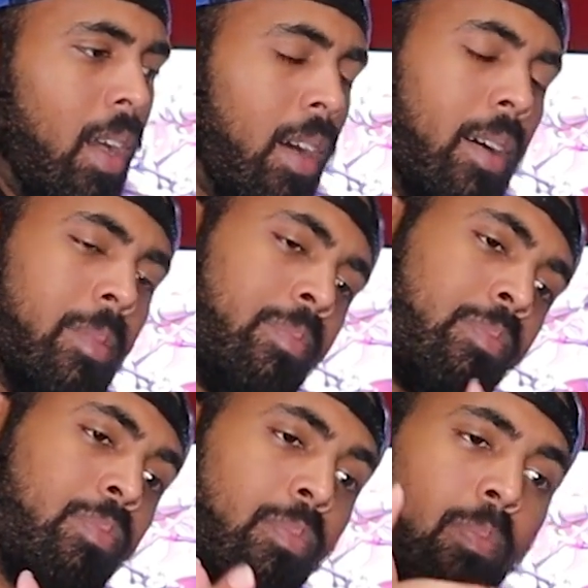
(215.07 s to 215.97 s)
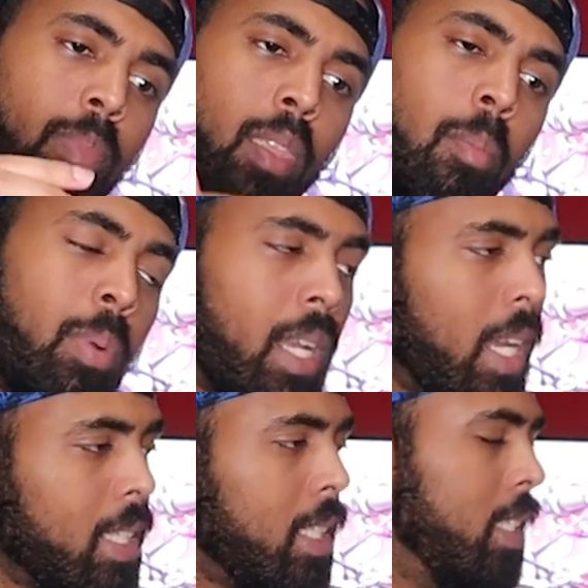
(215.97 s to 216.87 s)
But
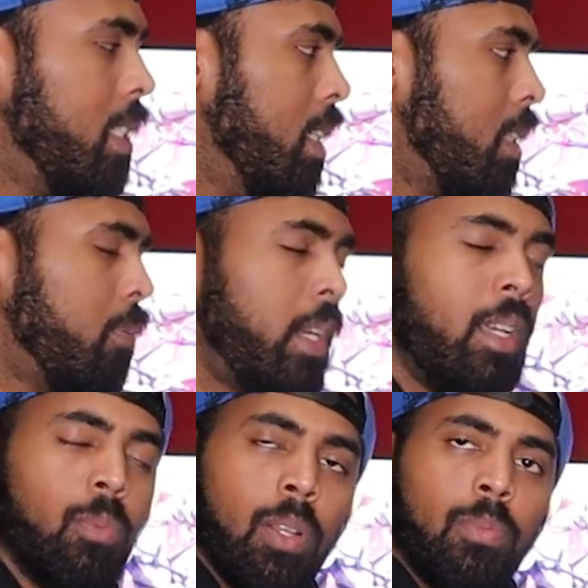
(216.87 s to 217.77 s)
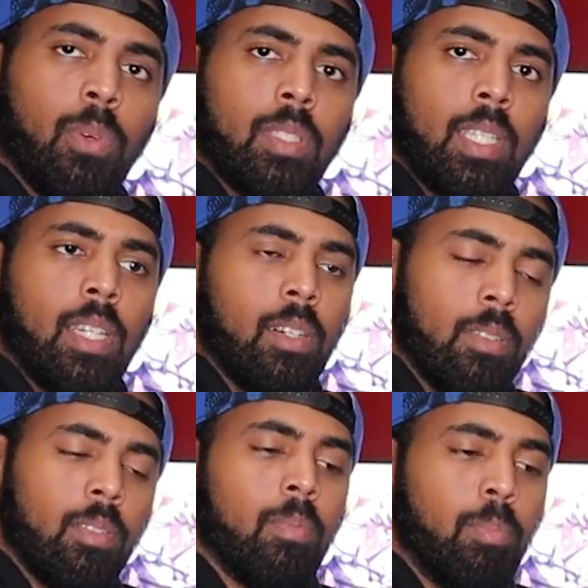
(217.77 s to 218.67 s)
like I said, this is free 1/4
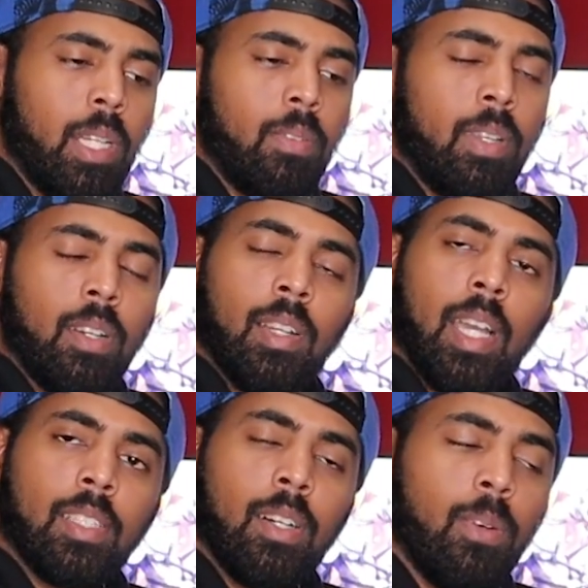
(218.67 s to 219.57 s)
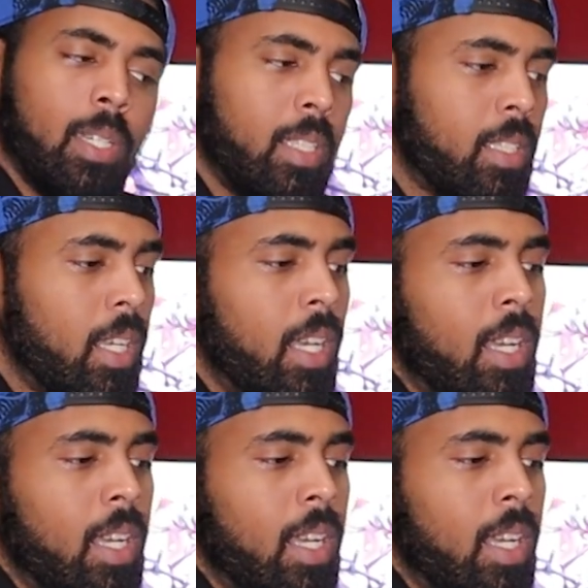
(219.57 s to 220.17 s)
scale bunny figure as always.